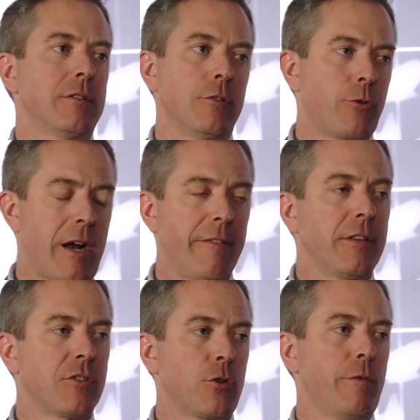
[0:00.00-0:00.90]

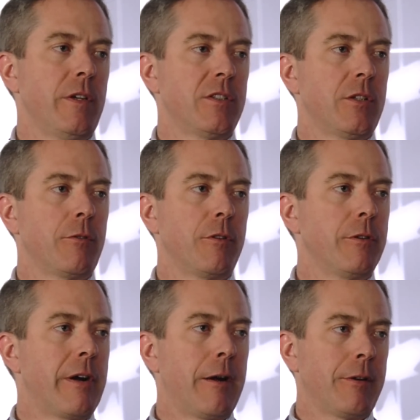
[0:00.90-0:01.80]
driving the Soviets into the
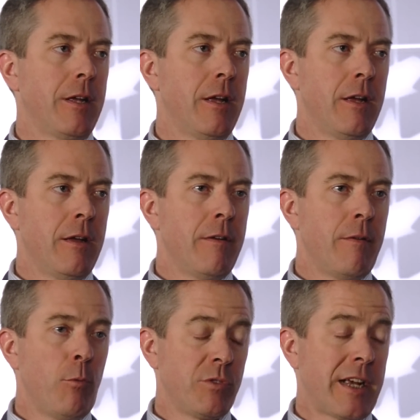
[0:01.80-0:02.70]
ground,
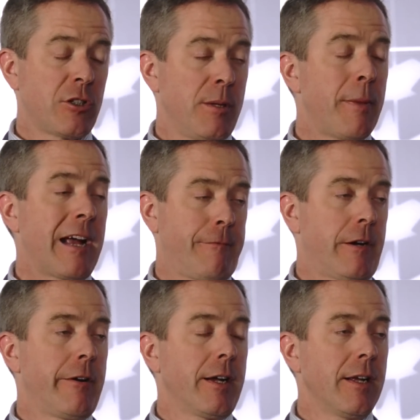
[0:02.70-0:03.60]
was actually
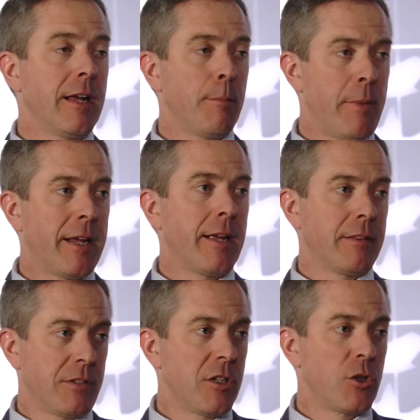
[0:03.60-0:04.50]
backfiring and making
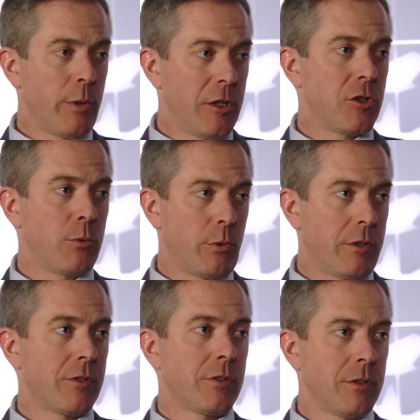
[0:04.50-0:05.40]
right. the situation
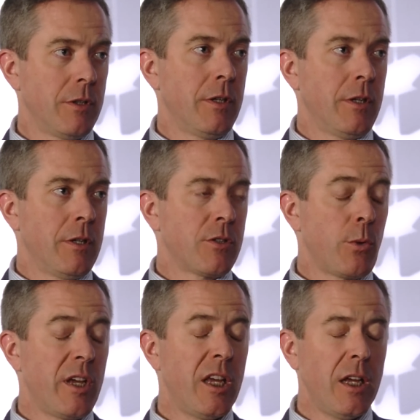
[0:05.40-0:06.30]
worse. So
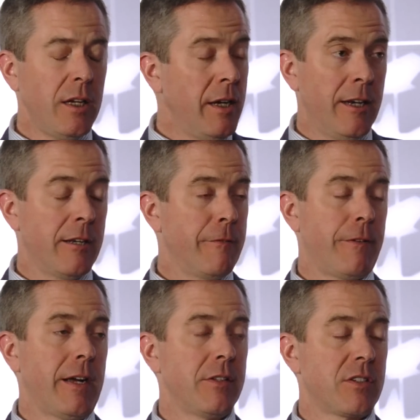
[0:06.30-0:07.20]
he needed to
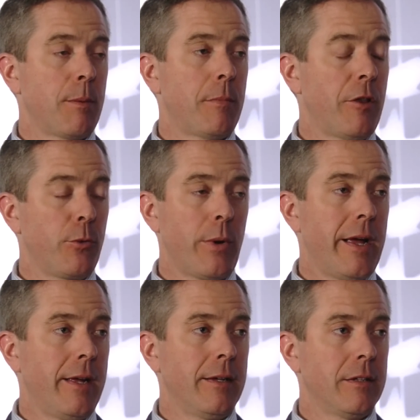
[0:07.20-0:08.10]
find some other
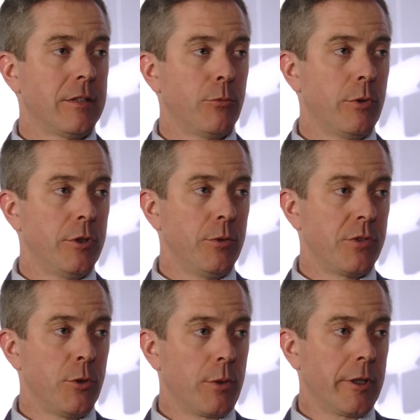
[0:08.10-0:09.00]
way to
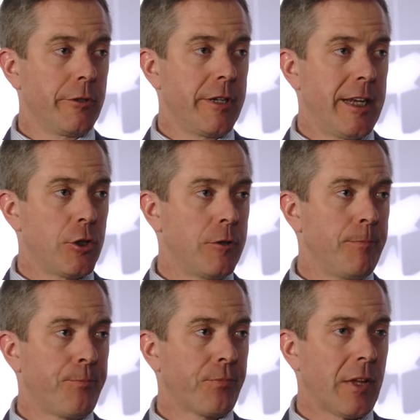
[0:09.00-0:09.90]
reduce nuclear danger.
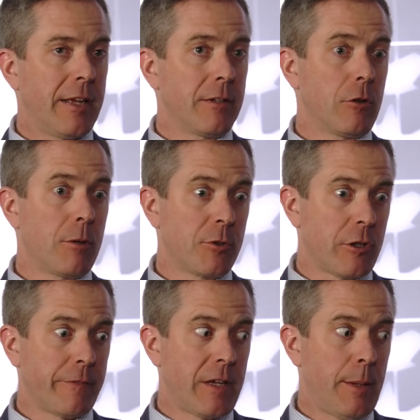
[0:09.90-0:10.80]
And
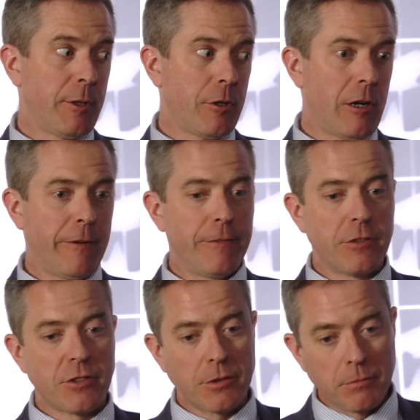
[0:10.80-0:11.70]
Gorbachev came into
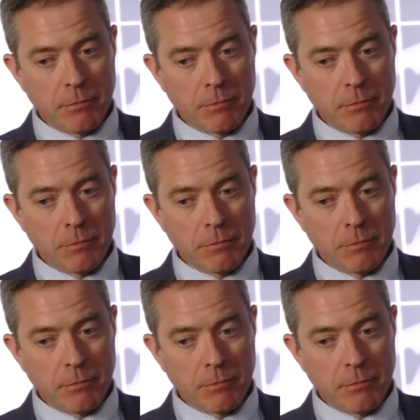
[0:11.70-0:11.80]
office